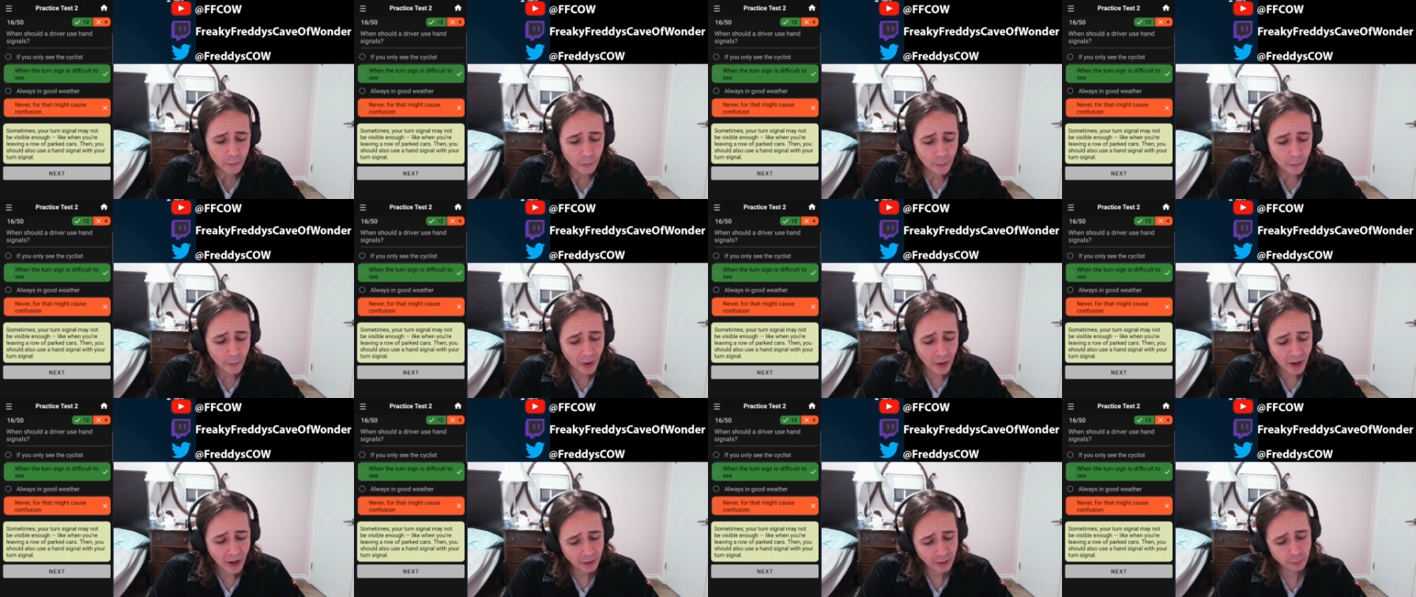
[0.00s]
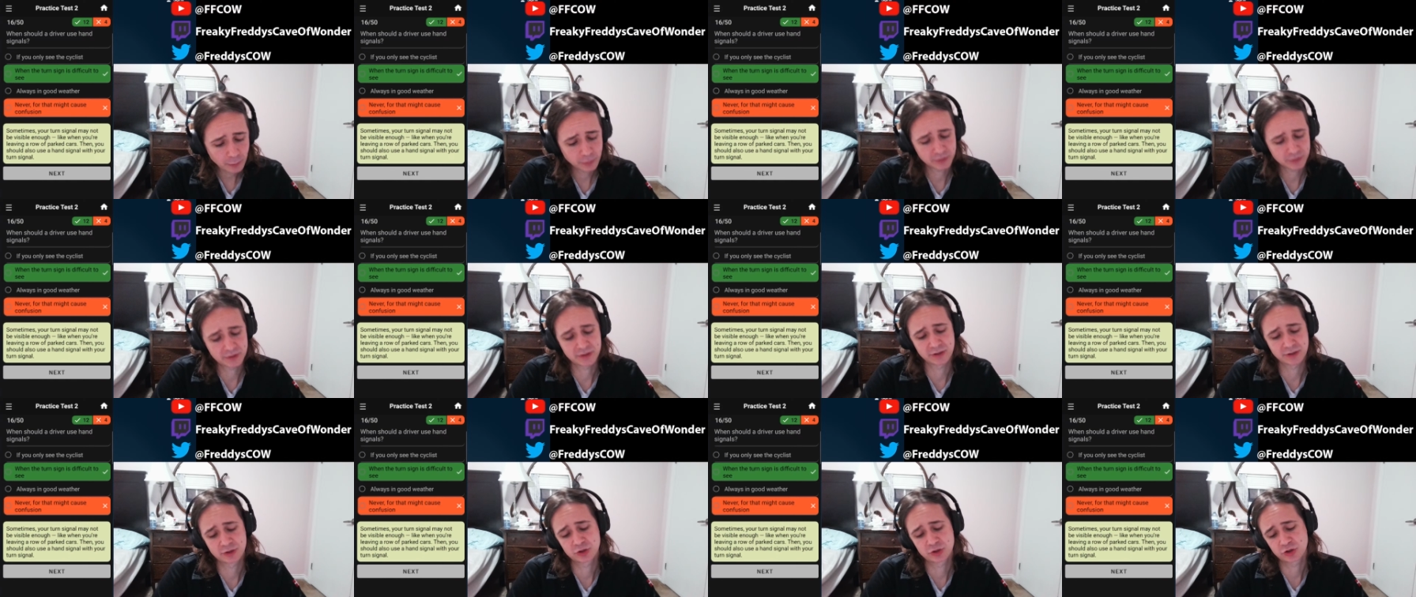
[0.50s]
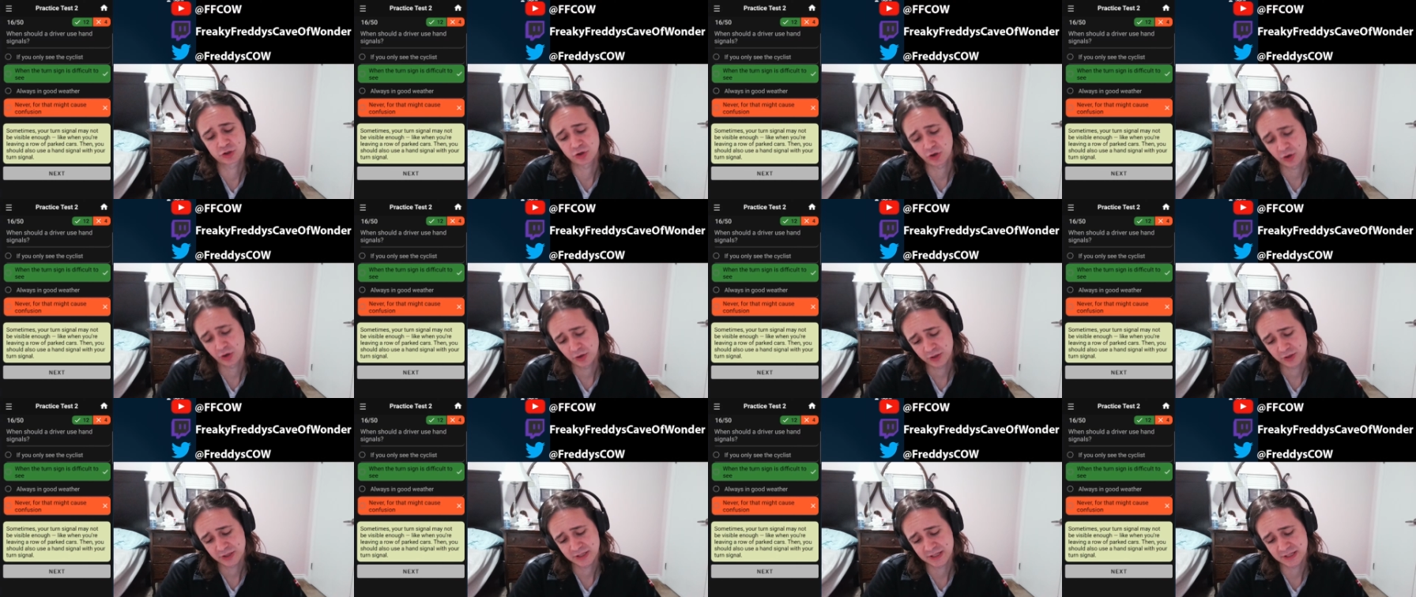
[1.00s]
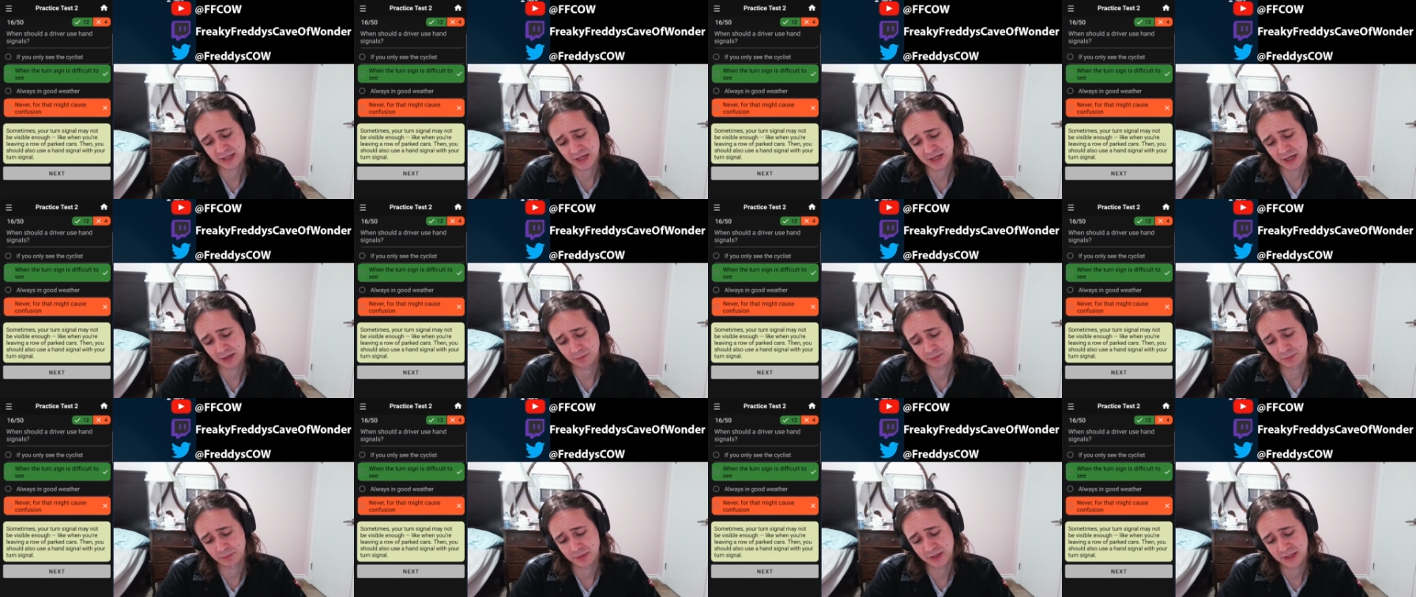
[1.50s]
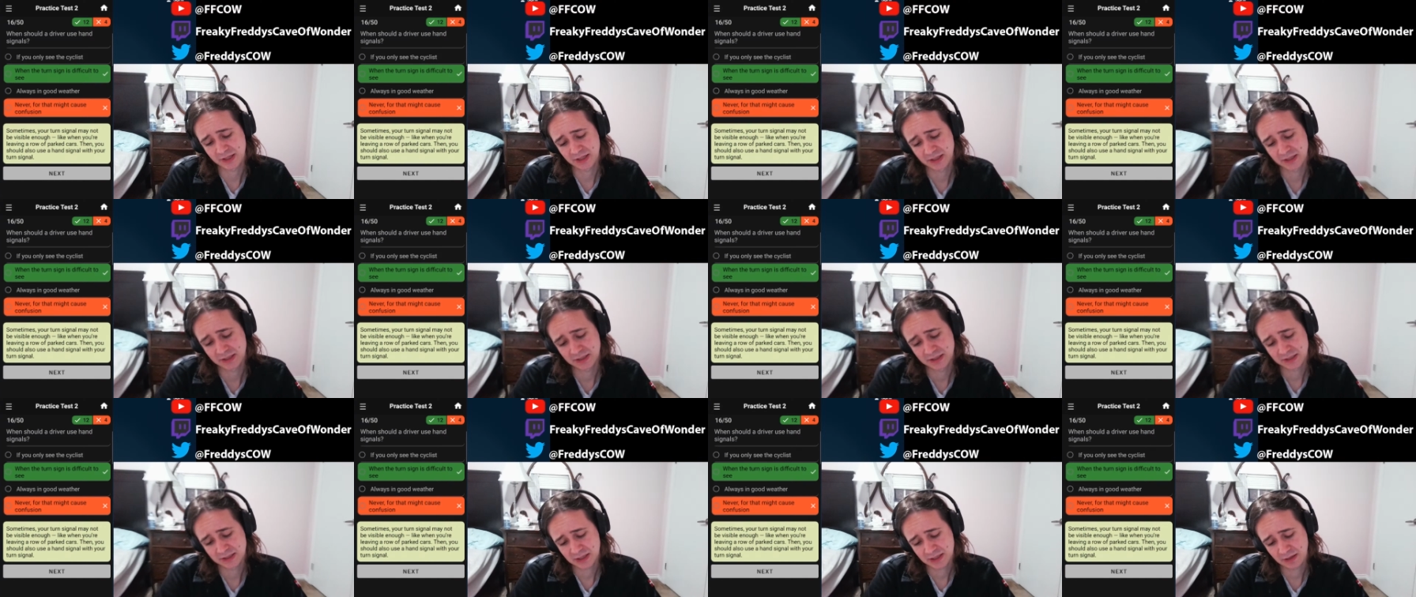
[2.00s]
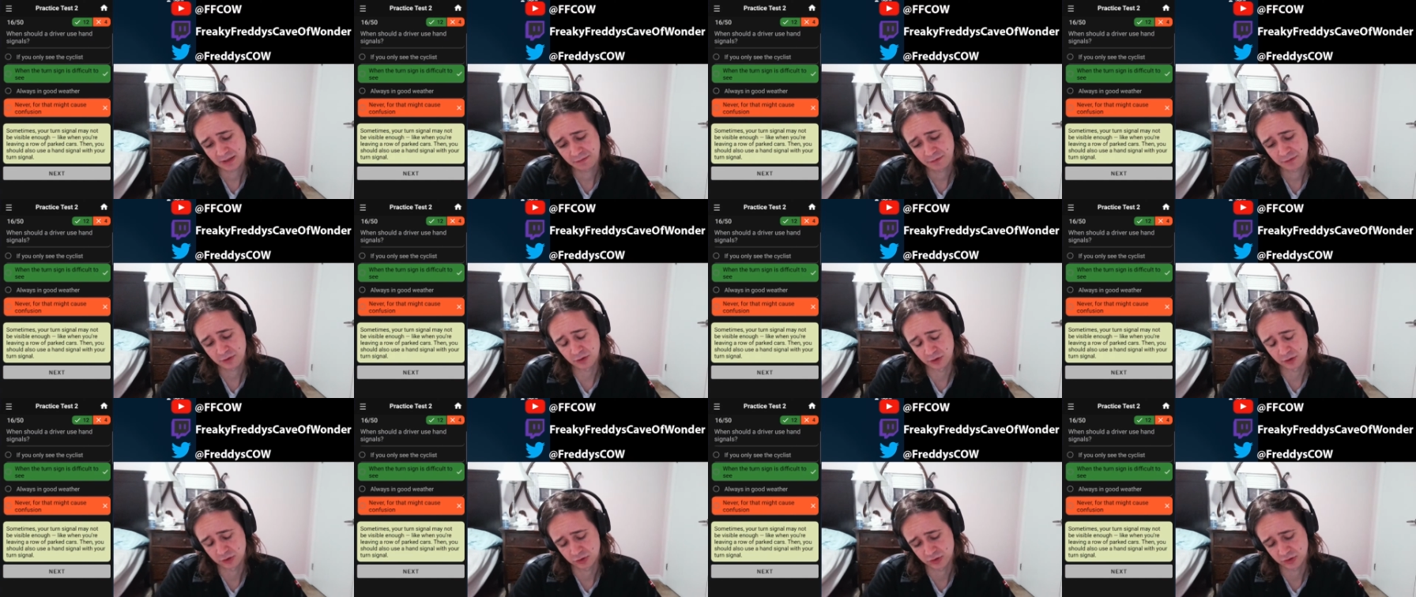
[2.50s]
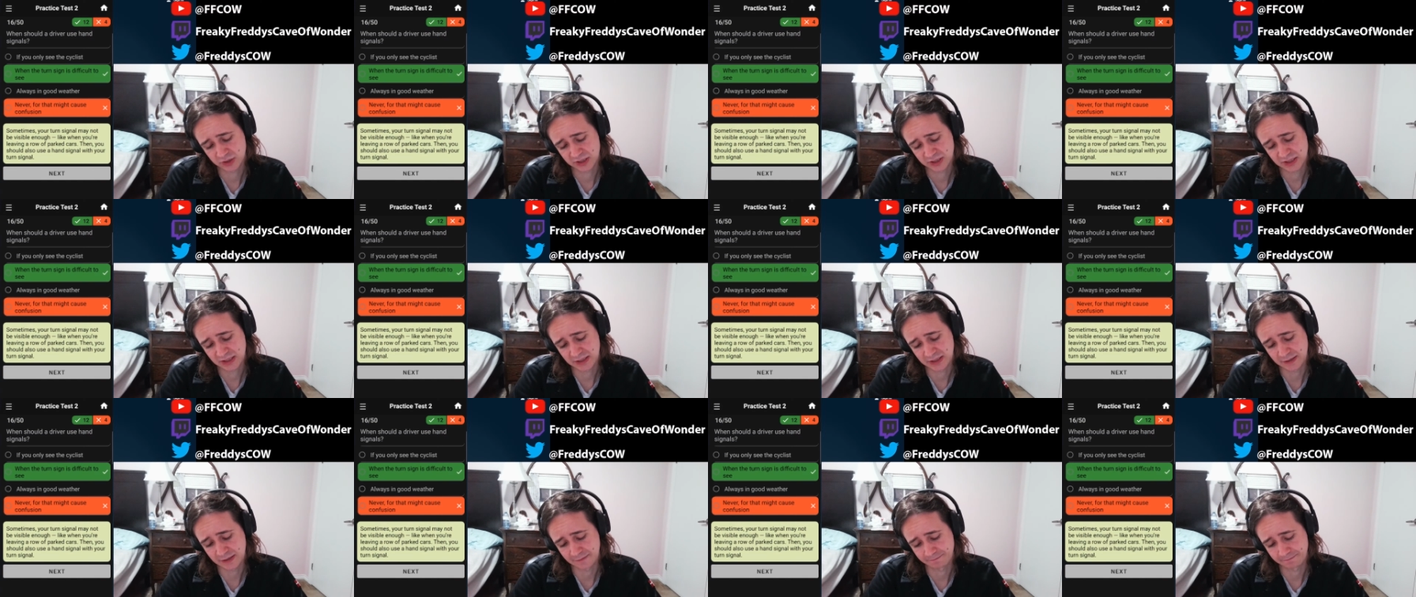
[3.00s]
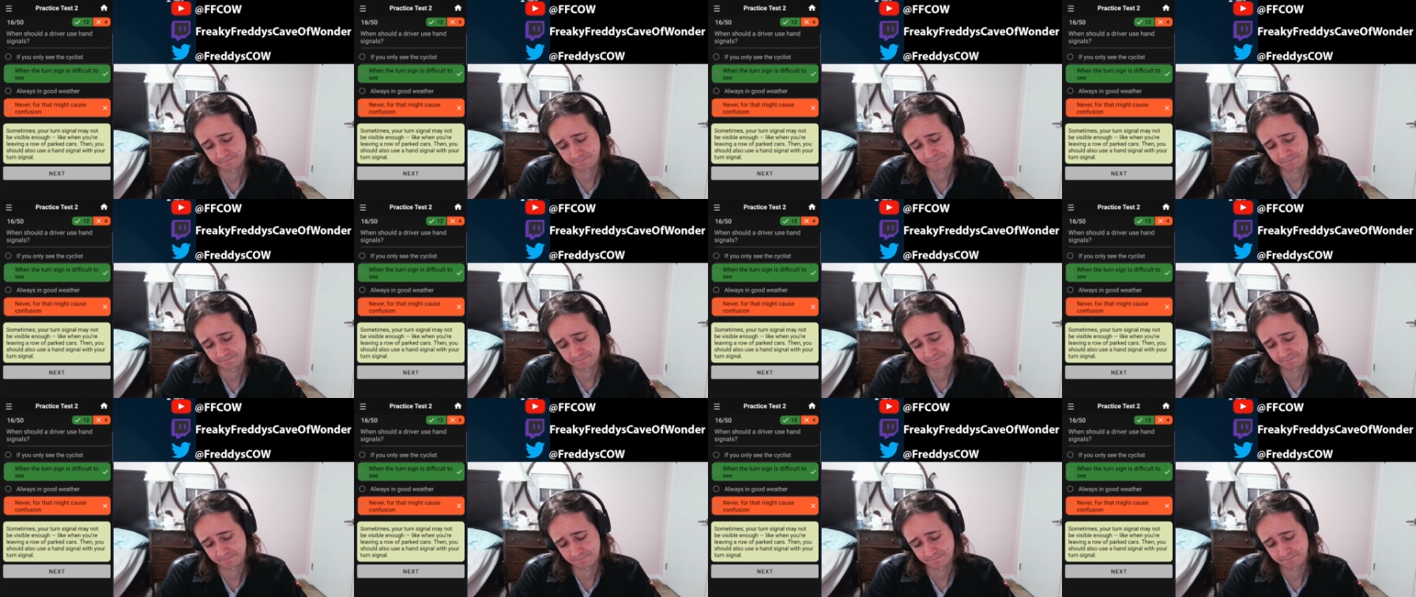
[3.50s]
Why would the turn sign be difficult to see?